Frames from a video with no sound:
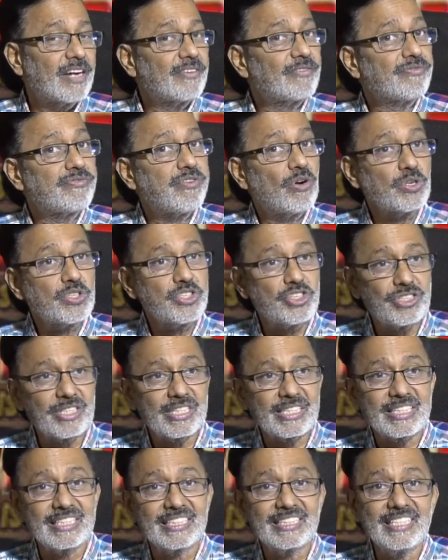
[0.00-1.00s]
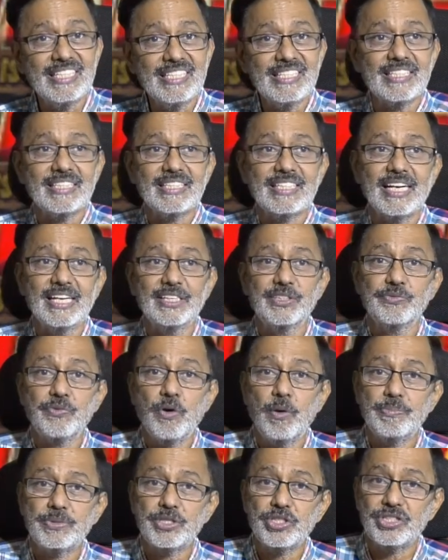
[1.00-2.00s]
Unfortunately, these are the kind
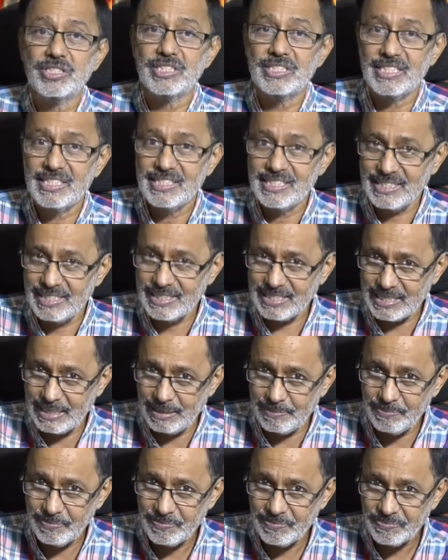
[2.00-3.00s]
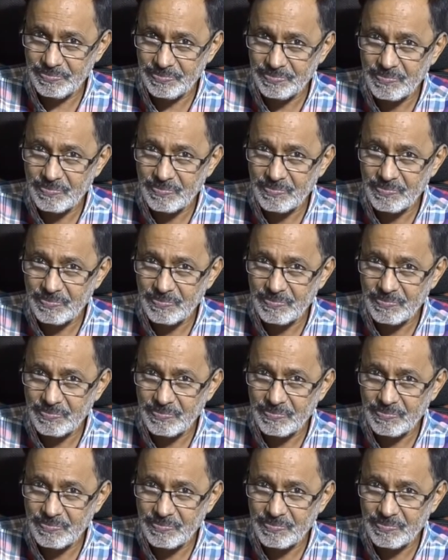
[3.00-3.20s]
of opportunities that come